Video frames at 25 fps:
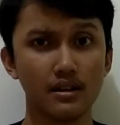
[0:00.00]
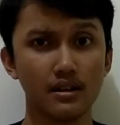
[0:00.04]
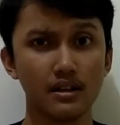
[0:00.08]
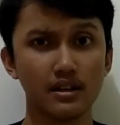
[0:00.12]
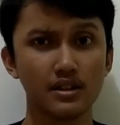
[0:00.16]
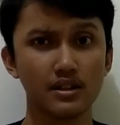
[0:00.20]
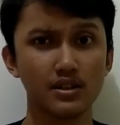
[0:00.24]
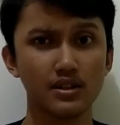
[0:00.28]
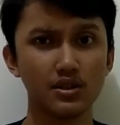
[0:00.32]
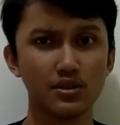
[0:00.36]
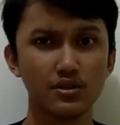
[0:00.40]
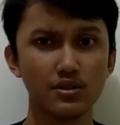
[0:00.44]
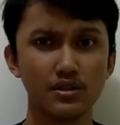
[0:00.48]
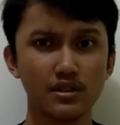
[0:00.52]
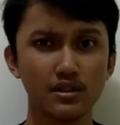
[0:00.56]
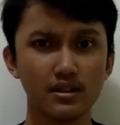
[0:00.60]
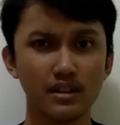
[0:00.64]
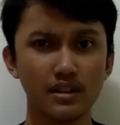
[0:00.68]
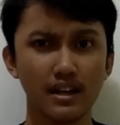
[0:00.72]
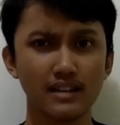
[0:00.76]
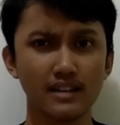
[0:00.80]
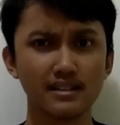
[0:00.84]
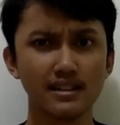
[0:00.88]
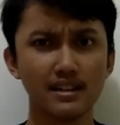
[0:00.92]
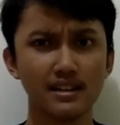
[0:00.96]
Current
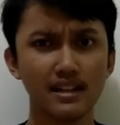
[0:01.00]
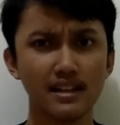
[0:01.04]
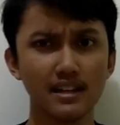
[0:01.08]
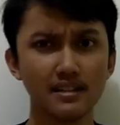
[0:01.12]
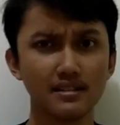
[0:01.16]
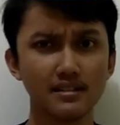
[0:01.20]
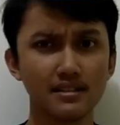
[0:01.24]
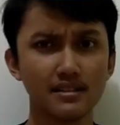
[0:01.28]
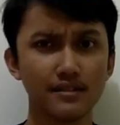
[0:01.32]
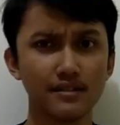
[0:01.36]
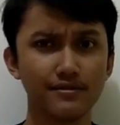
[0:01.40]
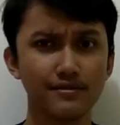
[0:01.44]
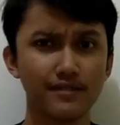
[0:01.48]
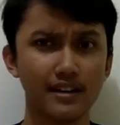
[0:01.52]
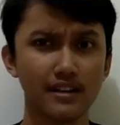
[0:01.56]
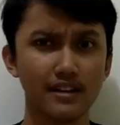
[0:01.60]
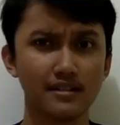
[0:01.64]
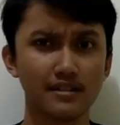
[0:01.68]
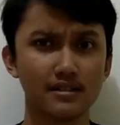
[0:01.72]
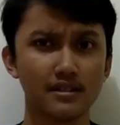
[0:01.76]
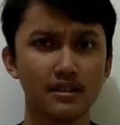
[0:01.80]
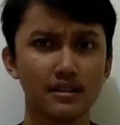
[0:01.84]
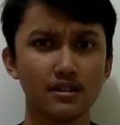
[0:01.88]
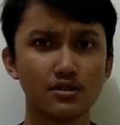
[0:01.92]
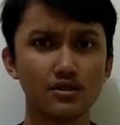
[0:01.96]
analysis gives
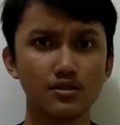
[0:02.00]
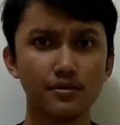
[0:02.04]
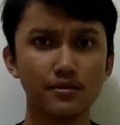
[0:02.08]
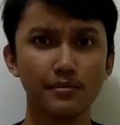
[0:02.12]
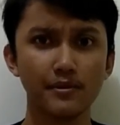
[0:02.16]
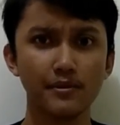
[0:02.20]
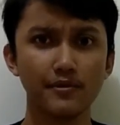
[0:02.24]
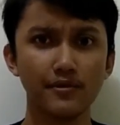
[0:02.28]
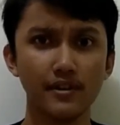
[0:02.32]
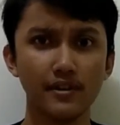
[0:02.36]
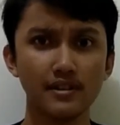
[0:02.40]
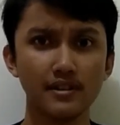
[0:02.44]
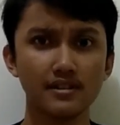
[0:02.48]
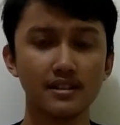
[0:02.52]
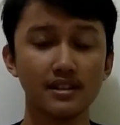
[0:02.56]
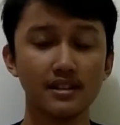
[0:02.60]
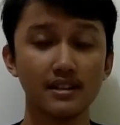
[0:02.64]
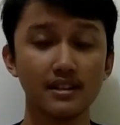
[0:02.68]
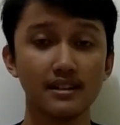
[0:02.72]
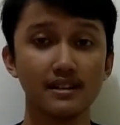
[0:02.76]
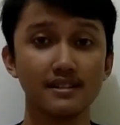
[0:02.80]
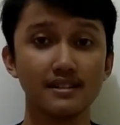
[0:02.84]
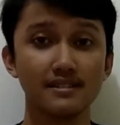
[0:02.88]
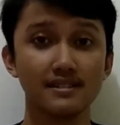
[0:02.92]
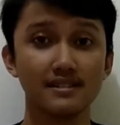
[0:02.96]
us superficial
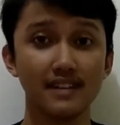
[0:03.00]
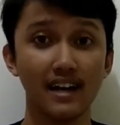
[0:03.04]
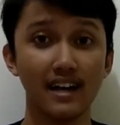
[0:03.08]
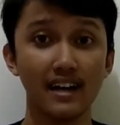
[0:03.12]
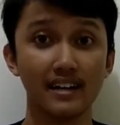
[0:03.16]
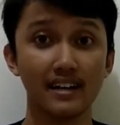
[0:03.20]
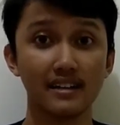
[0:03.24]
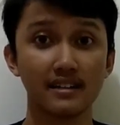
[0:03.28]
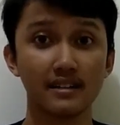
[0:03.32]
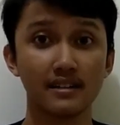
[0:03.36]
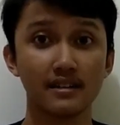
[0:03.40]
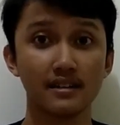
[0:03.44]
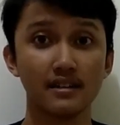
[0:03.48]
insight,